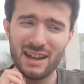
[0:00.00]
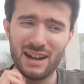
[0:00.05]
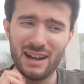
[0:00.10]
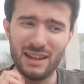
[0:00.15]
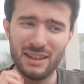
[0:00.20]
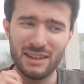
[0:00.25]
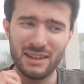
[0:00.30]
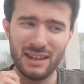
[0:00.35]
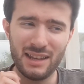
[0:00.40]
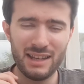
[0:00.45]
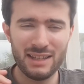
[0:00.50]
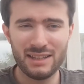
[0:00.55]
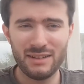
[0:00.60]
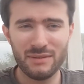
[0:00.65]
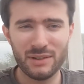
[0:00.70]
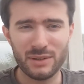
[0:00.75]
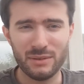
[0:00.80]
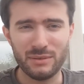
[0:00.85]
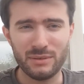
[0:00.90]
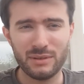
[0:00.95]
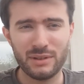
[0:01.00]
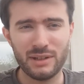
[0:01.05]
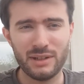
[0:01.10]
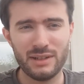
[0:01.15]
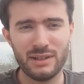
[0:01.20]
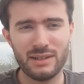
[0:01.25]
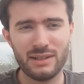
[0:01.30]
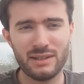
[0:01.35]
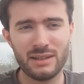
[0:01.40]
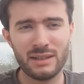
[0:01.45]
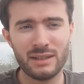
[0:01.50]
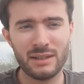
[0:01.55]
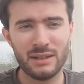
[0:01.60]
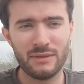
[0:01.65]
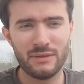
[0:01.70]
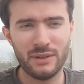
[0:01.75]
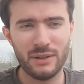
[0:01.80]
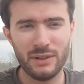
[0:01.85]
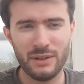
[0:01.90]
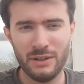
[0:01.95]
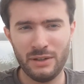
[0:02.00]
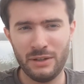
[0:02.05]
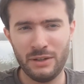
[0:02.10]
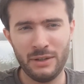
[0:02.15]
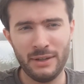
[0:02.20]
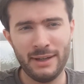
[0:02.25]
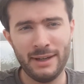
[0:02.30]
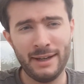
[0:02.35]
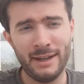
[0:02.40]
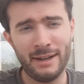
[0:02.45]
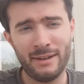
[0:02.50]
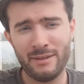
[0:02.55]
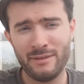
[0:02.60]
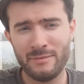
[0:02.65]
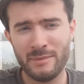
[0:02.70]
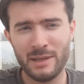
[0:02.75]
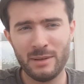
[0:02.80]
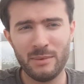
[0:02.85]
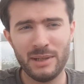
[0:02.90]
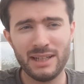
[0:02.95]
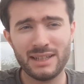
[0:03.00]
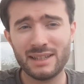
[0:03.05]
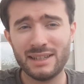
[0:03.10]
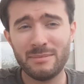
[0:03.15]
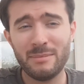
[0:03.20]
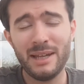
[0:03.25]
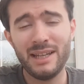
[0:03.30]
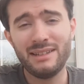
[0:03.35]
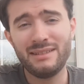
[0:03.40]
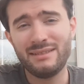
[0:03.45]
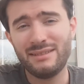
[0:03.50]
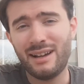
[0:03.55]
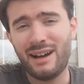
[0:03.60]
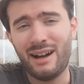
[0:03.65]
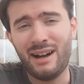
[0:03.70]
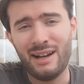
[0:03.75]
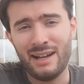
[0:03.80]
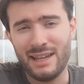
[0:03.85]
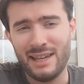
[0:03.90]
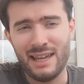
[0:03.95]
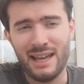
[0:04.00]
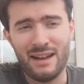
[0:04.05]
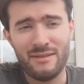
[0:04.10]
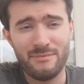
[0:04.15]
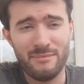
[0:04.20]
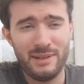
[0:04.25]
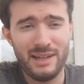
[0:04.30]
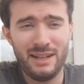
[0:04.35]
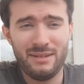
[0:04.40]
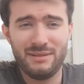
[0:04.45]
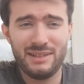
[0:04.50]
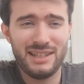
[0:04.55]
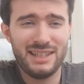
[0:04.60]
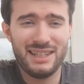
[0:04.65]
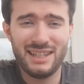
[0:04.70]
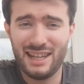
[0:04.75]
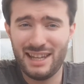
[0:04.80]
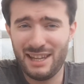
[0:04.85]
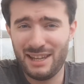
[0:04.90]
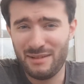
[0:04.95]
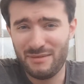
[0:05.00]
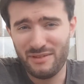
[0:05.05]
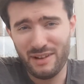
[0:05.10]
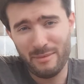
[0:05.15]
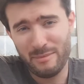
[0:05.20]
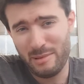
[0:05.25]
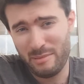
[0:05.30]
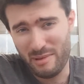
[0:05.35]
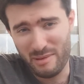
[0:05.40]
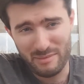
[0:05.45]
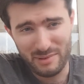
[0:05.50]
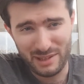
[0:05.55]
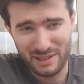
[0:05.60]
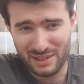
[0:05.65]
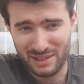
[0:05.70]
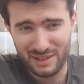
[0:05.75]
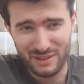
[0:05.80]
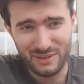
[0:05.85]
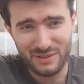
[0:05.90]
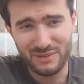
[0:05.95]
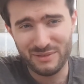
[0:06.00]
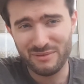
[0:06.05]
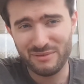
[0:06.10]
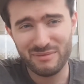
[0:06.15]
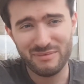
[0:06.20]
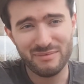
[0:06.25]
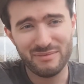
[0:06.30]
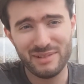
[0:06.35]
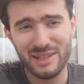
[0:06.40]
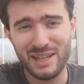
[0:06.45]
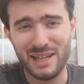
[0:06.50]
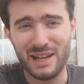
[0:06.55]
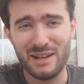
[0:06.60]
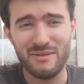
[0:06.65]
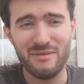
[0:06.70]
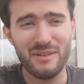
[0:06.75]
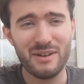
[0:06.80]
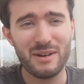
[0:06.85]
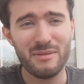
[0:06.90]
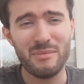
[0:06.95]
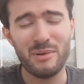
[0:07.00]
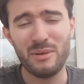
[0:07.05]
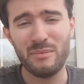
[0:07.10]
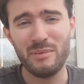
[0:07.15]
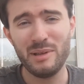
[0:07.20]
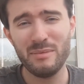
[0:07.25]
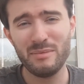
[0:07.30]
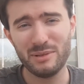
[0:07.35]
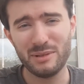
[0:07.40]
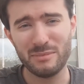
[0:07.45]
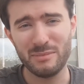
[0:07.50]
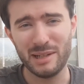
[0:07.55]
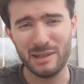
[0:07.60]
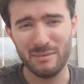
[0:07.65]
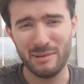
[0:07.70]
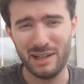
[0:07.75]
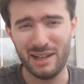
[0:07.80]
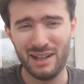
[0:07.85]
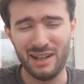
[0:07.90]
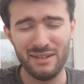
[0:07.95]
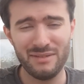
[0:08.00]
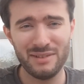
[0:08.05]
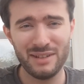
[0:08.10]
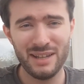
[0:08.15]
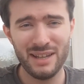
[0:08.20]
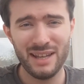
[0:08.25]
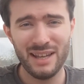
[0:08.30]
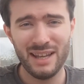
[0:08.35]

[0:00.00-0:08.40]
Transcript: it is difficult because for however many weeks it's been, I haven't been able to see family members and, you know, very important people to me in my life,